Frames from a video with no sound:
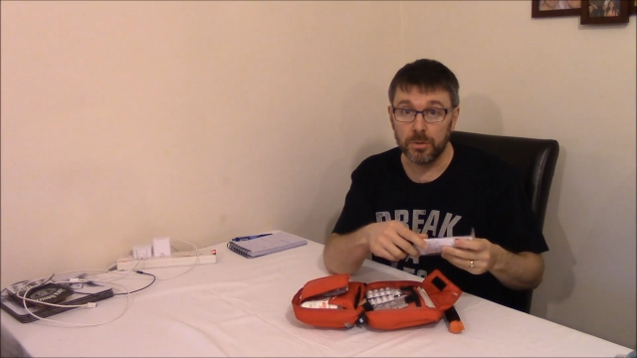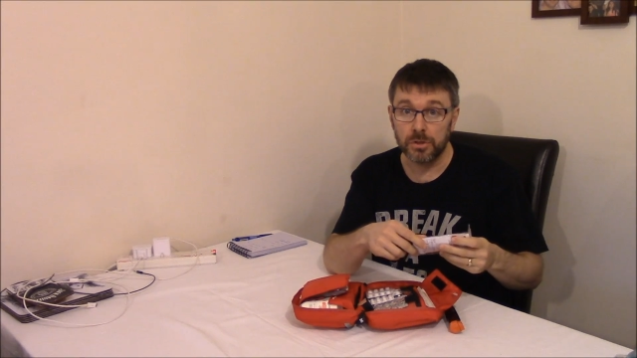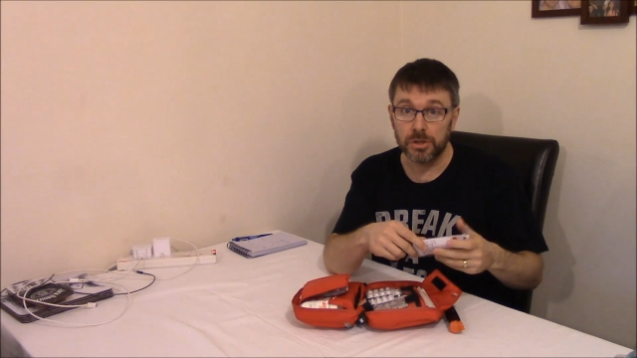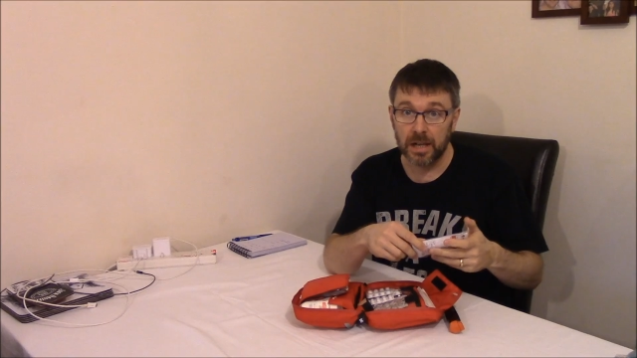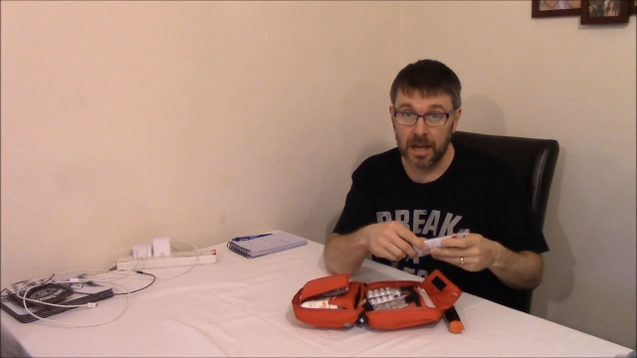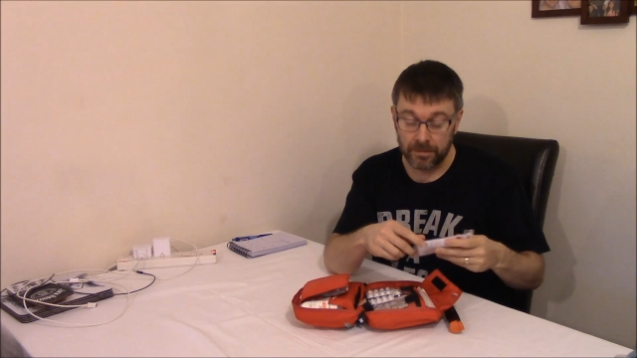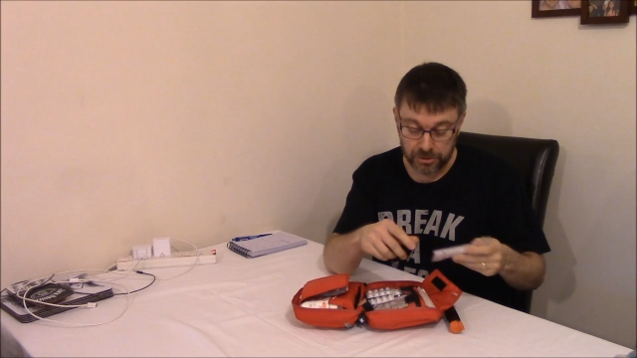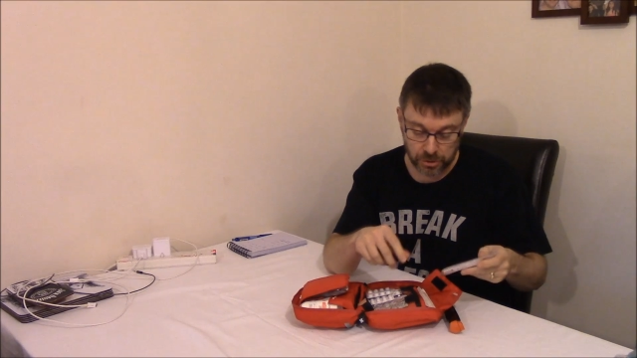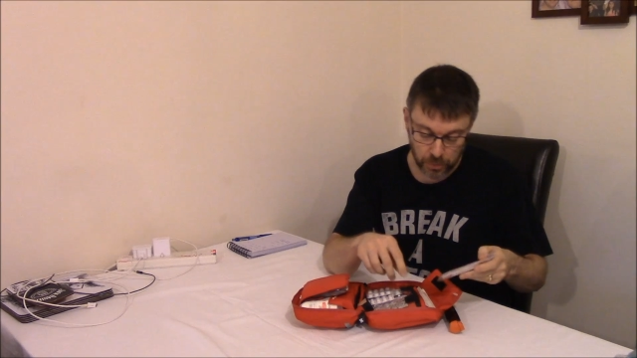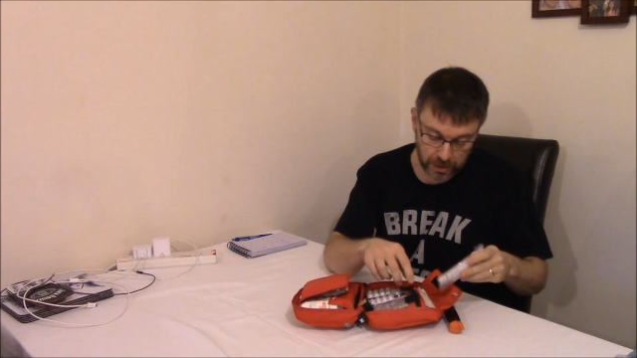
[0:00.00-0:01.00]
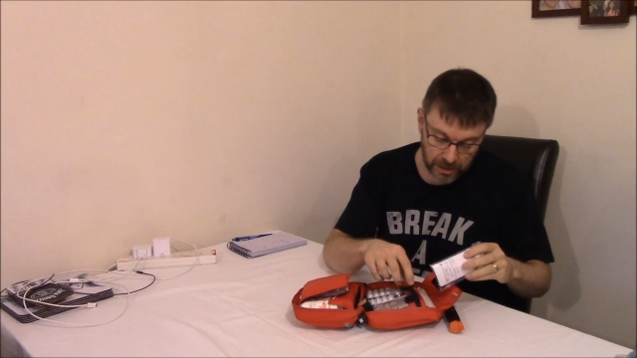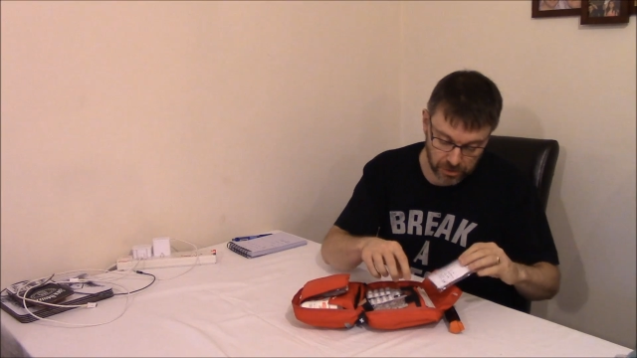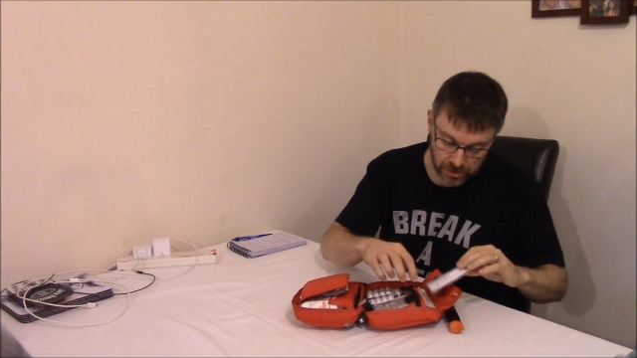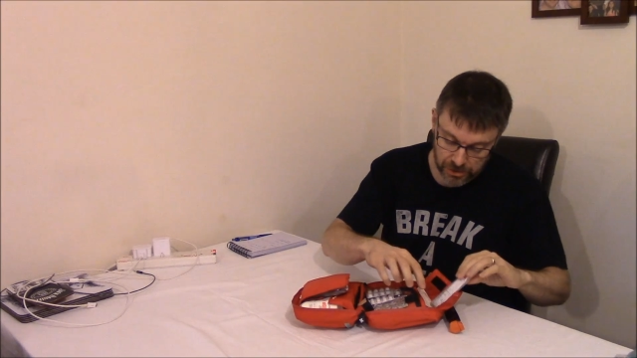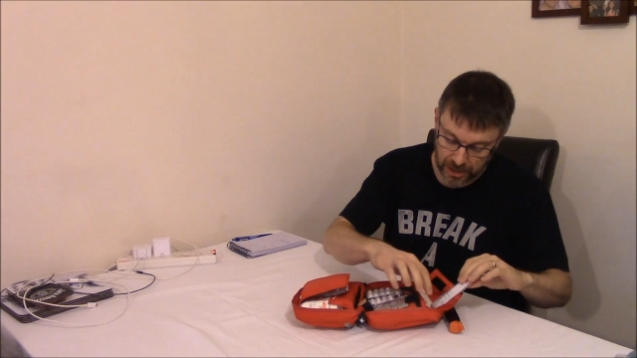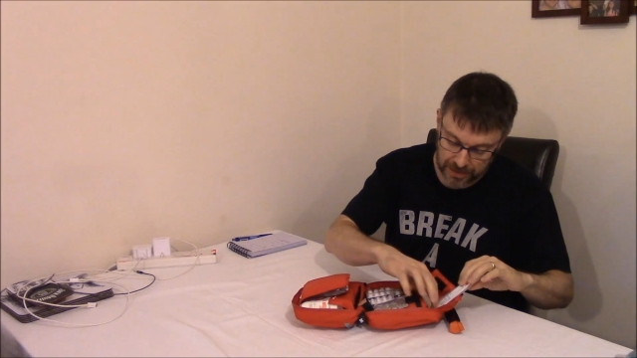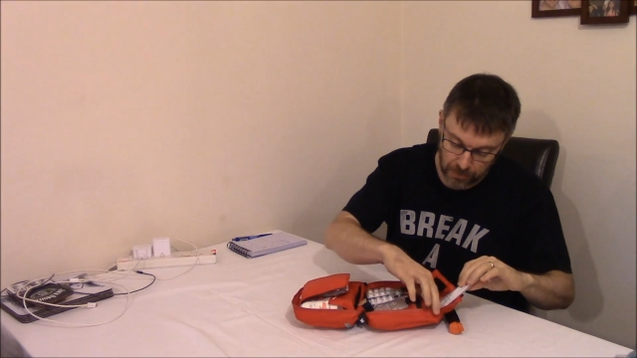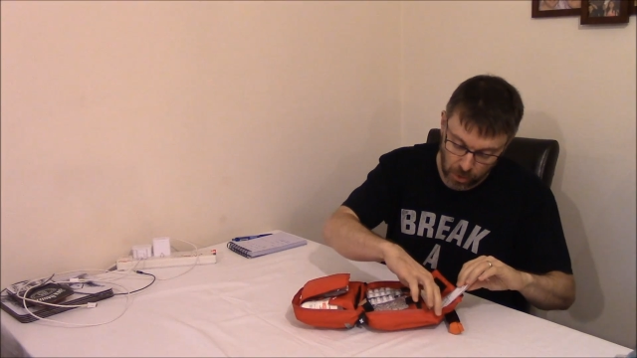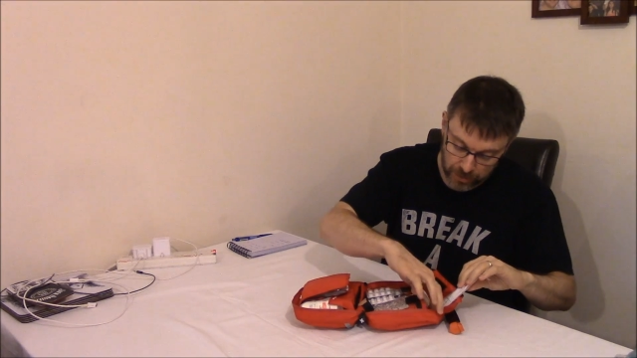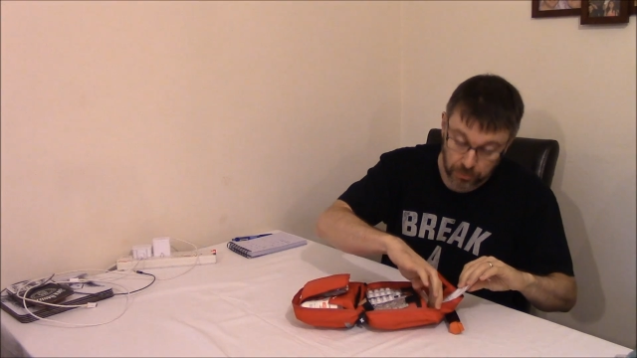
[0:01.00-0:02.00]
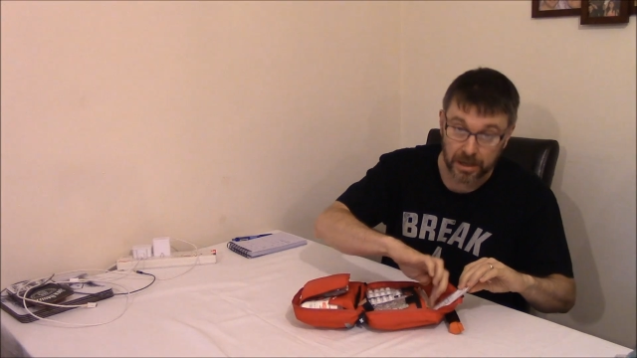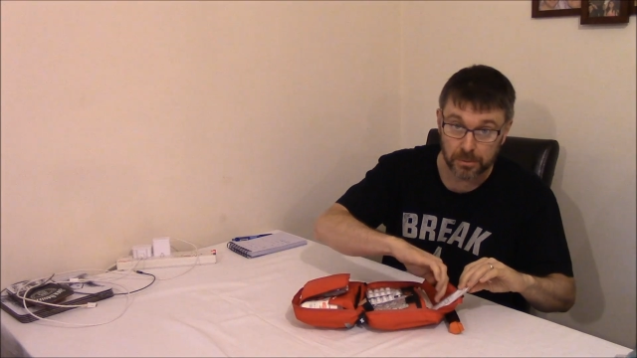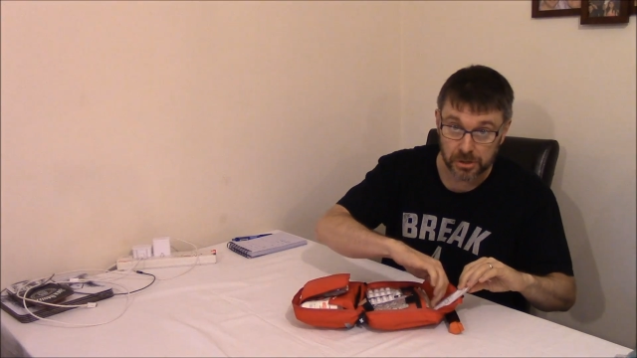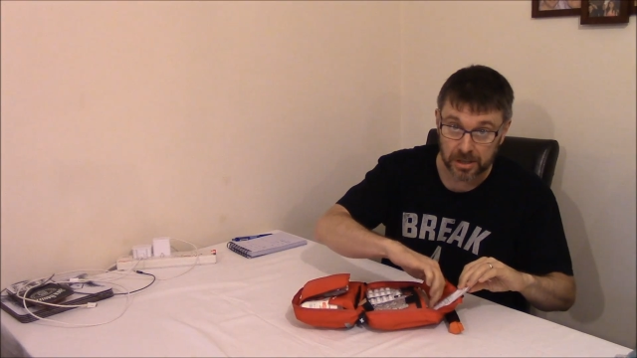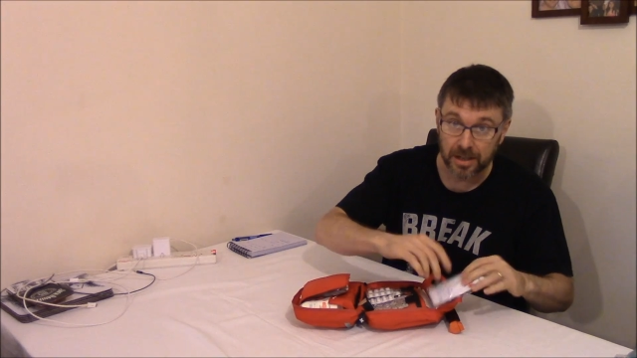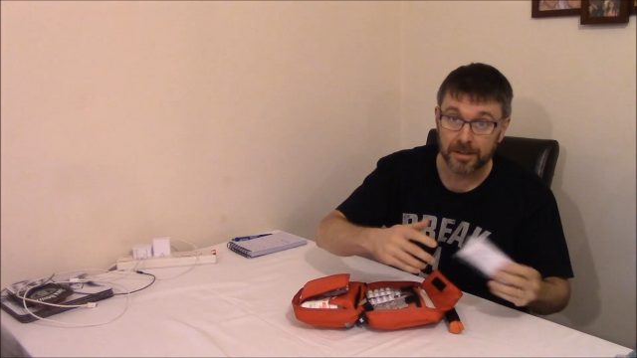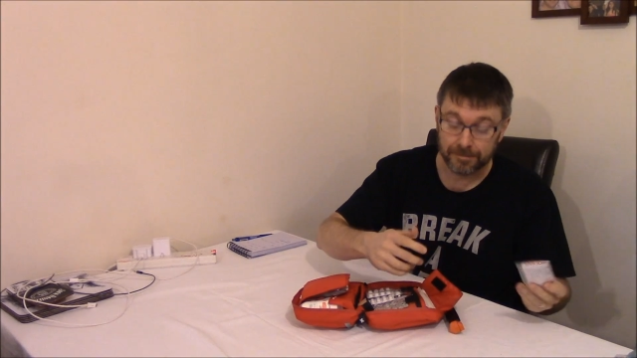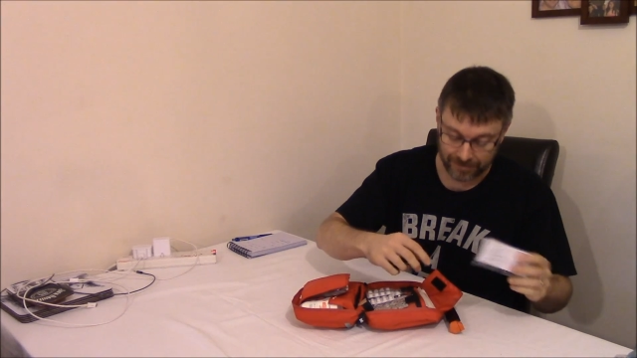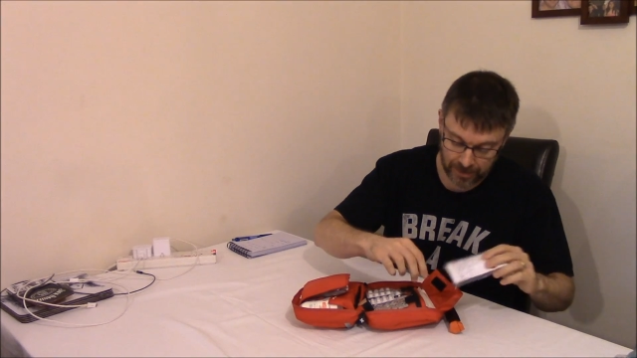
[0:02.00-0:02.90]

used to sell out of a suitcase on a Saturday morning when I was a kid.